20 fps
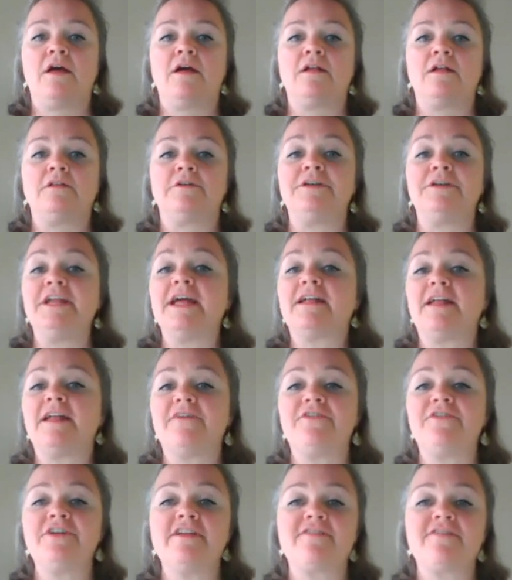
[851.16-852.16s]
learning
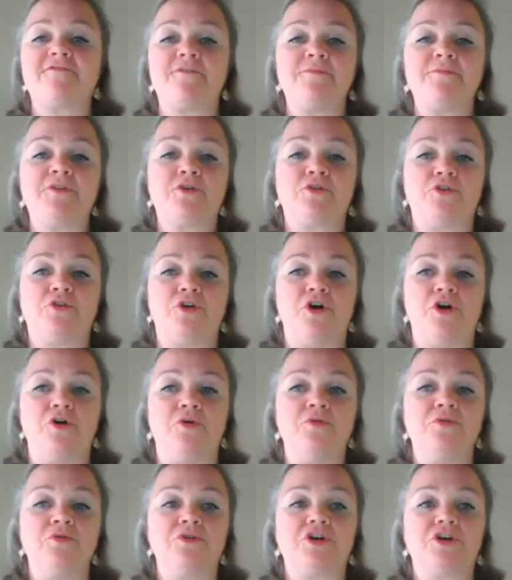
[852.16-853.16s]
cleverness from the
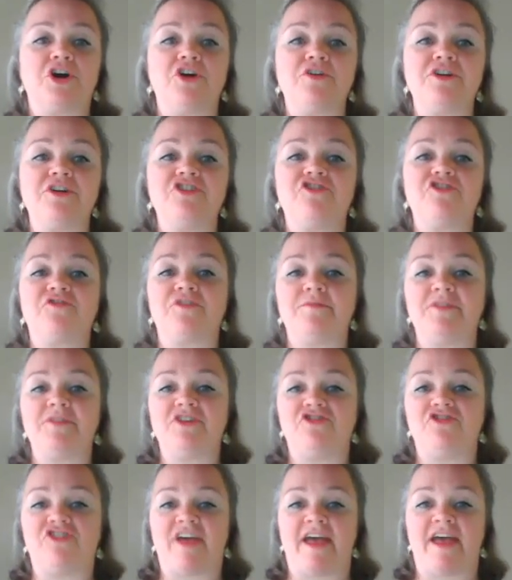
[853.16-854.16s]
crow, courage from the
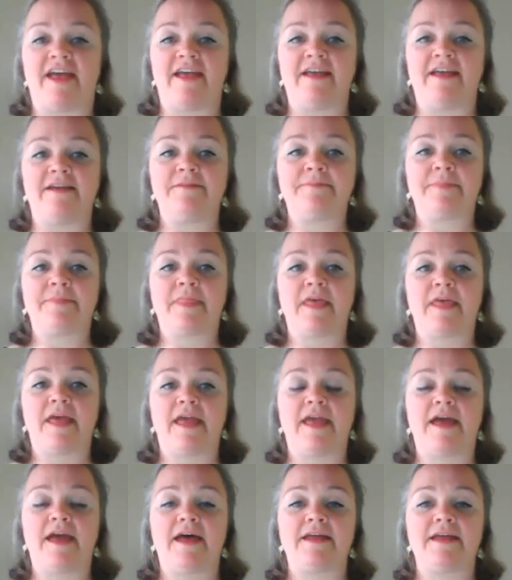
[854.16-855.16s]
jay,
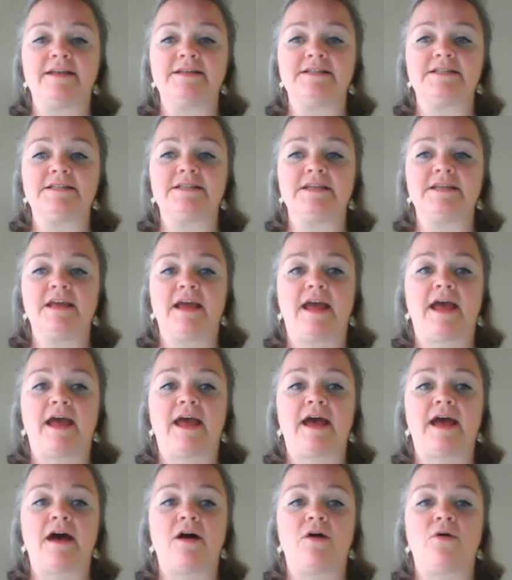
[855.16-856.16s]
and
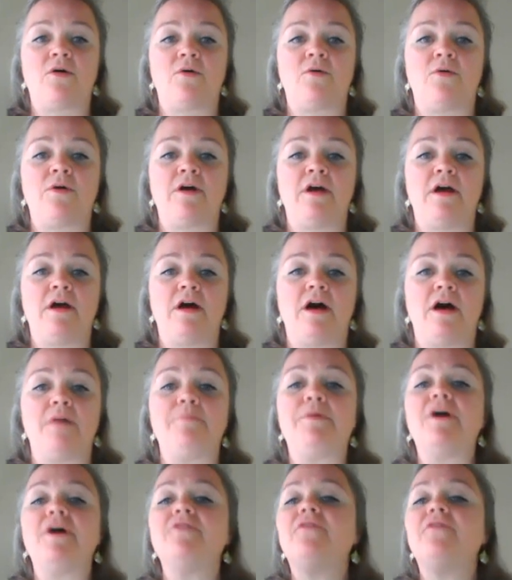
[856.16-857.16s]
how
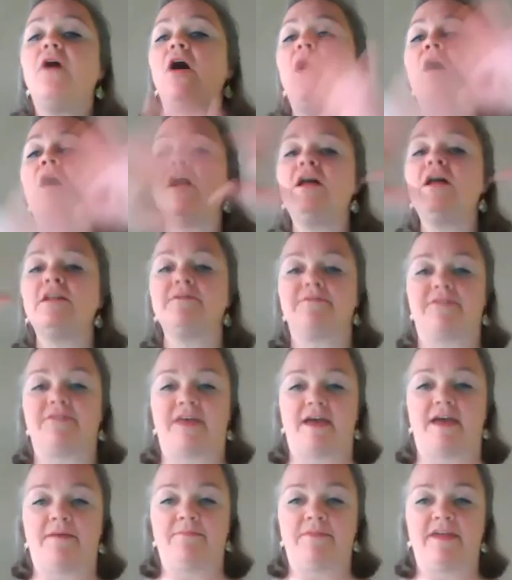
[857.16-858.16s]
above all of
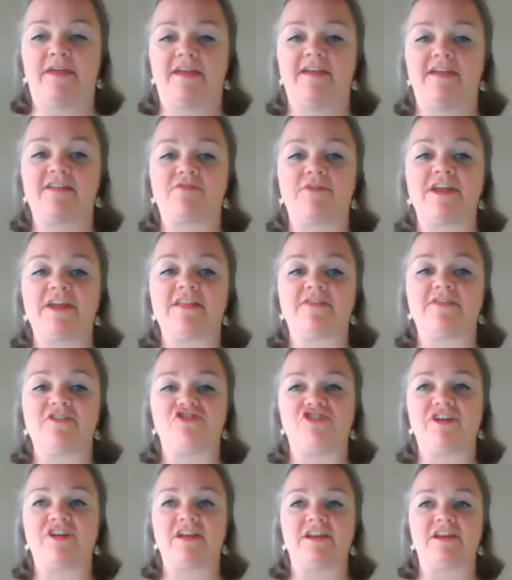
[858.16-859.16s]
them is ranked the
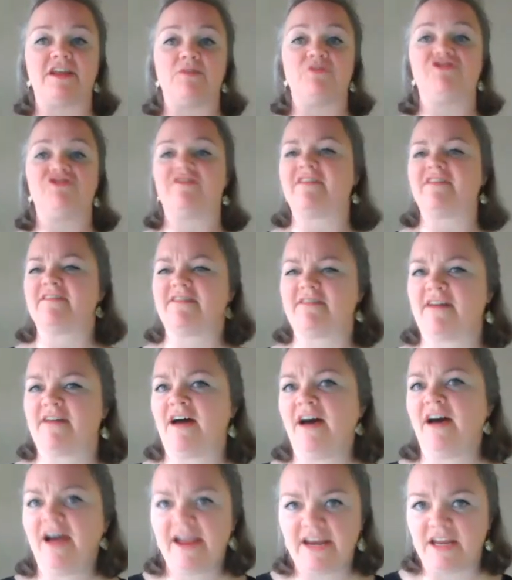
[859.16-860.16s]
chickadee, which is a
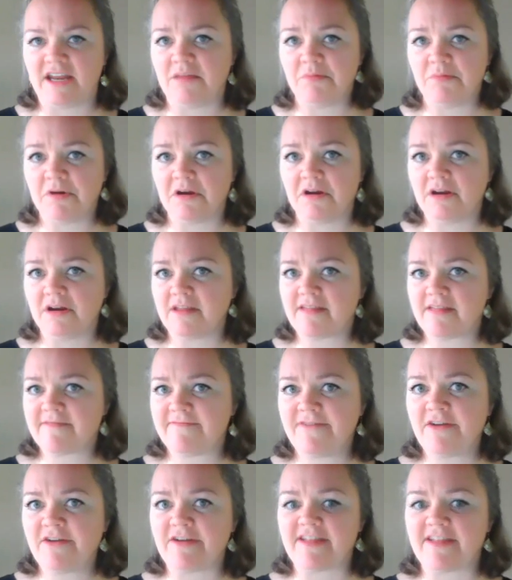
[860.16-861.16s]
tiny bird. It's
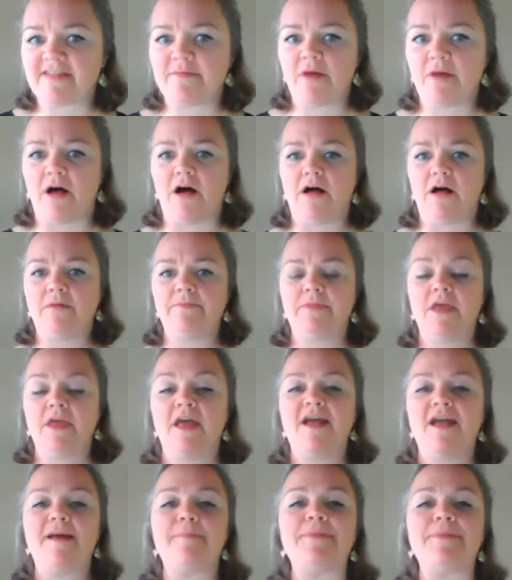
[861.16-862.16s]
very small,
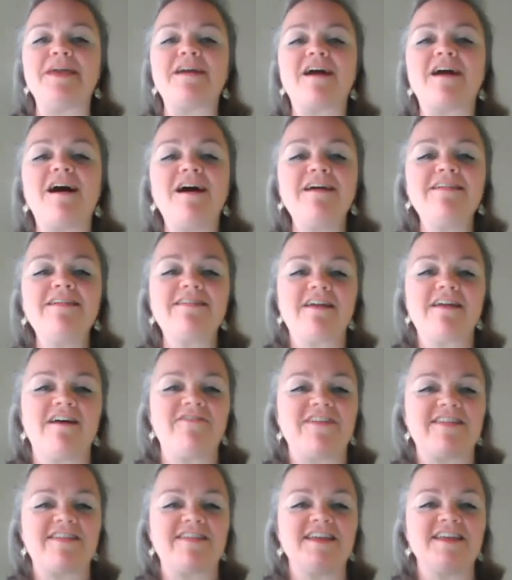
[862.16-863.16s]
because of
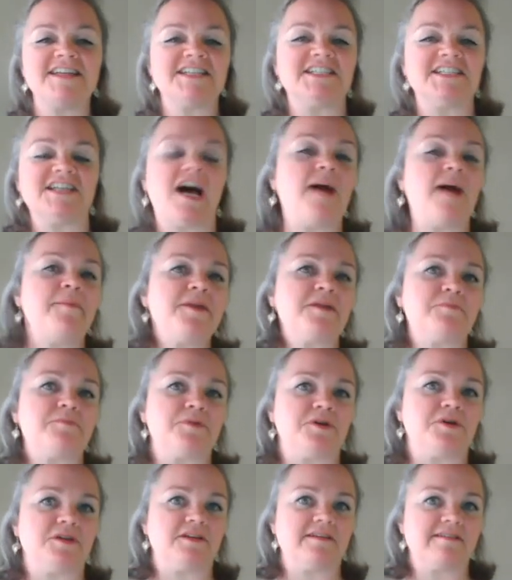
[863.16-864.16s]
its
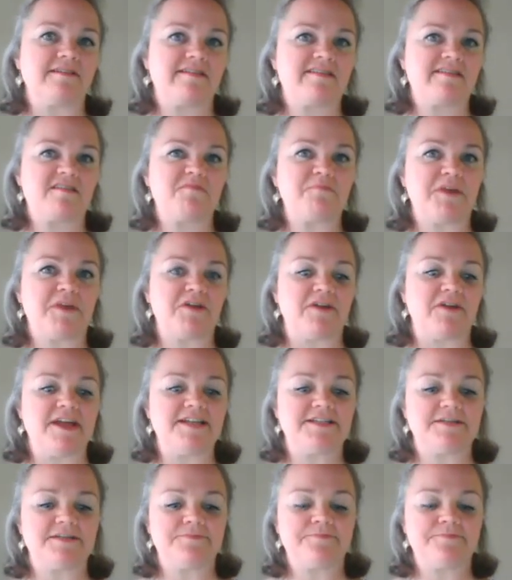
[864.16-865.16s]
indomitable spirit.